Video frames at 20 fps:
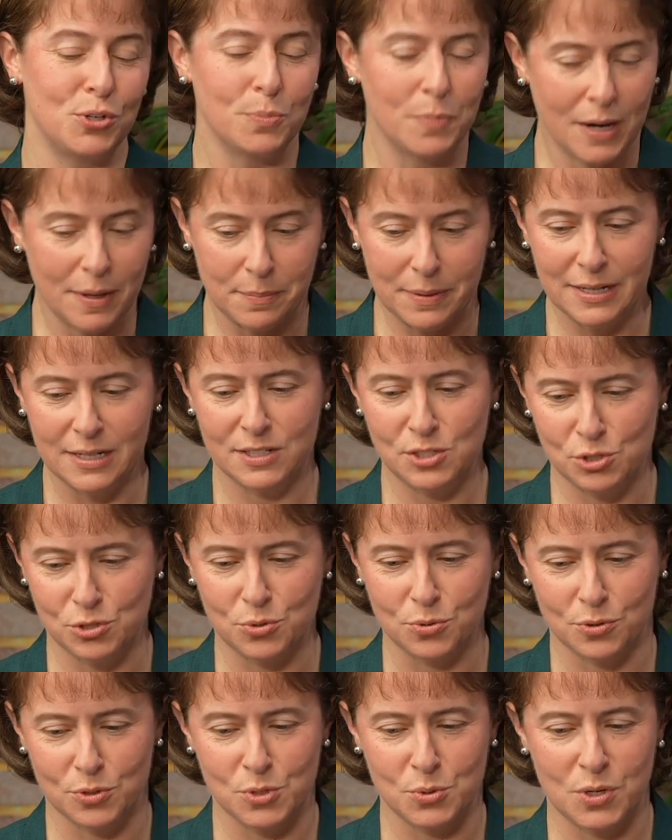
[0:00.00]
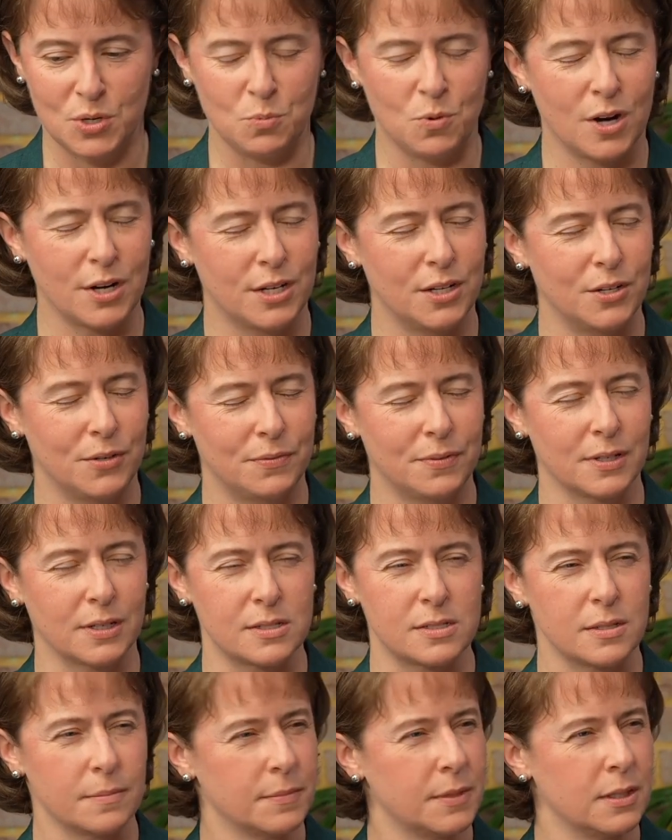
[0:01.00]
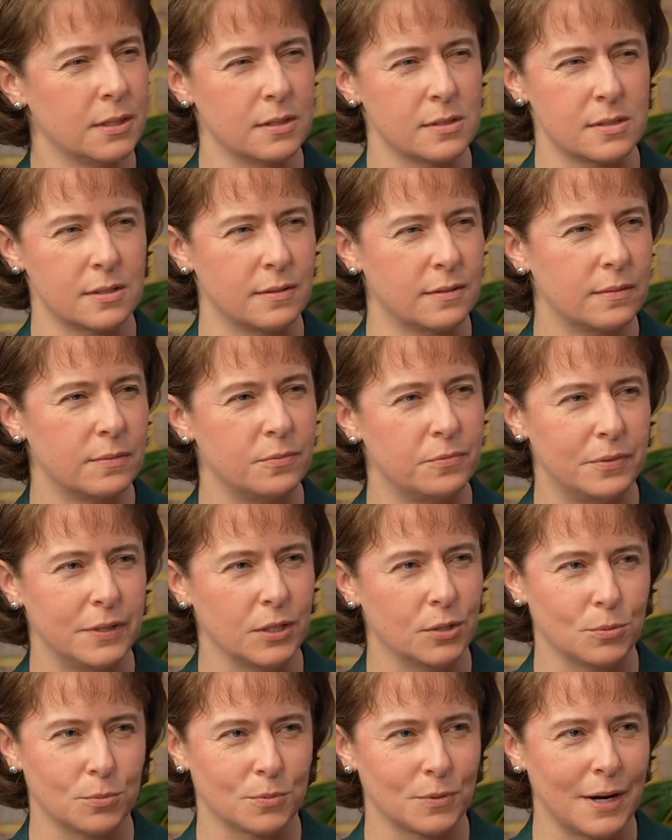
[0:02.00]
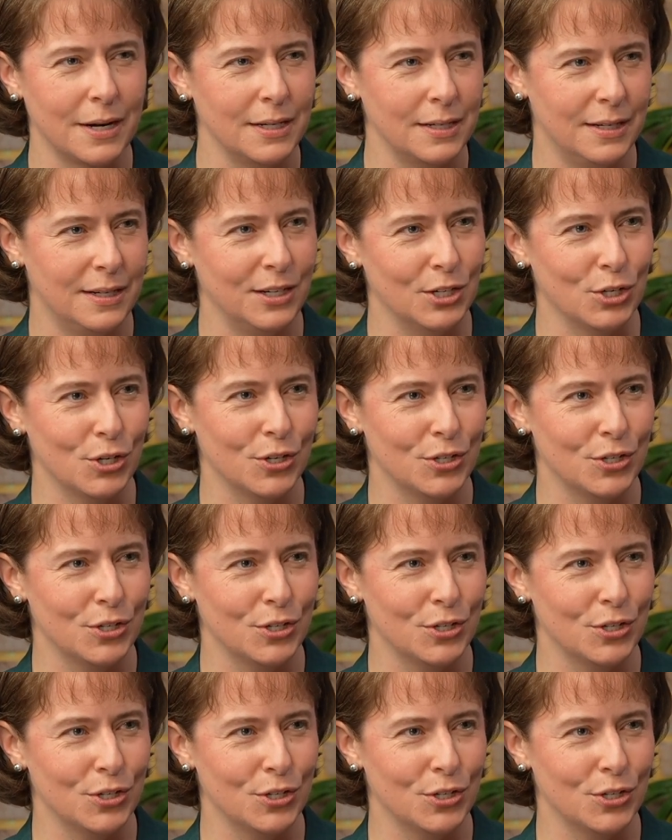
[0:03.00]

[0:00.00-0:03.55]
but I've been in schools where you walk in and you feel like something doesn't feel right here.